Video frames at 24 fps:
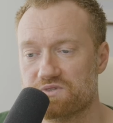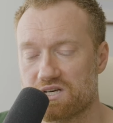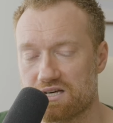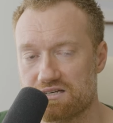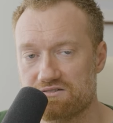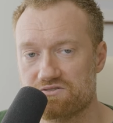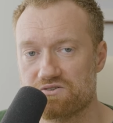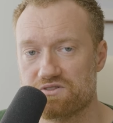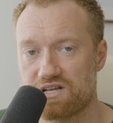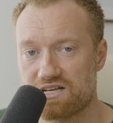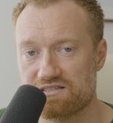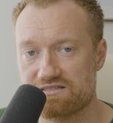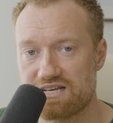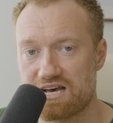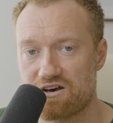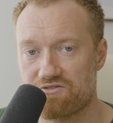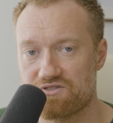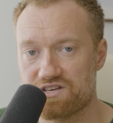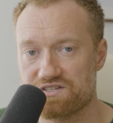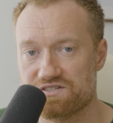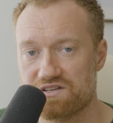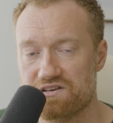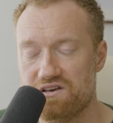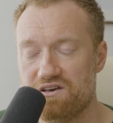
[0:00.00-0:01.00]
Okay, so that's how
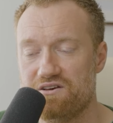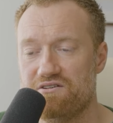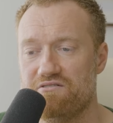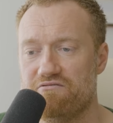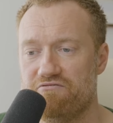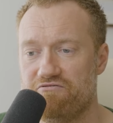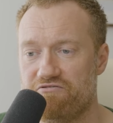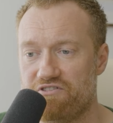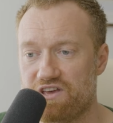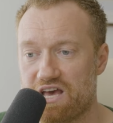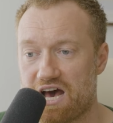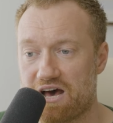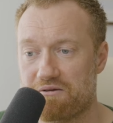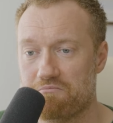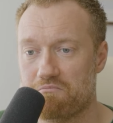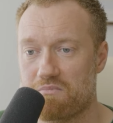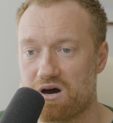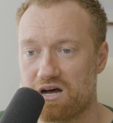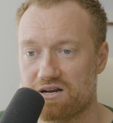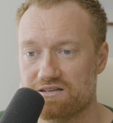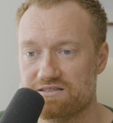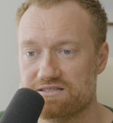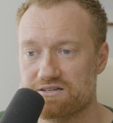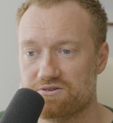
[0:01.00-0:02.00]
this fiat
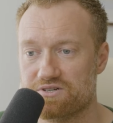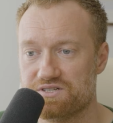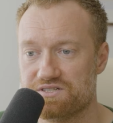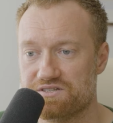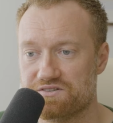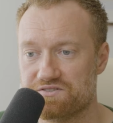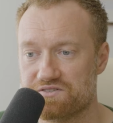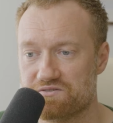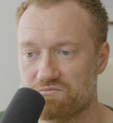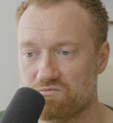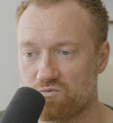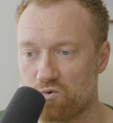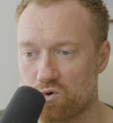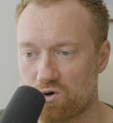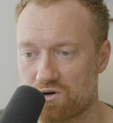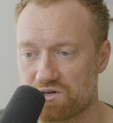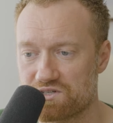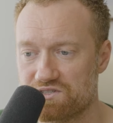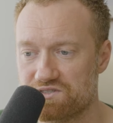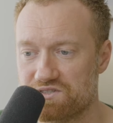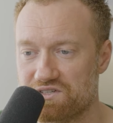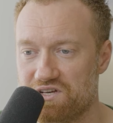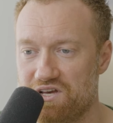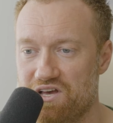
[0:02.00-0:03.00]
monetary system
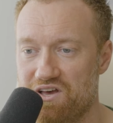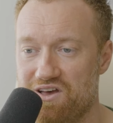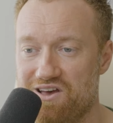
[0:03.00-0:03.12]
works.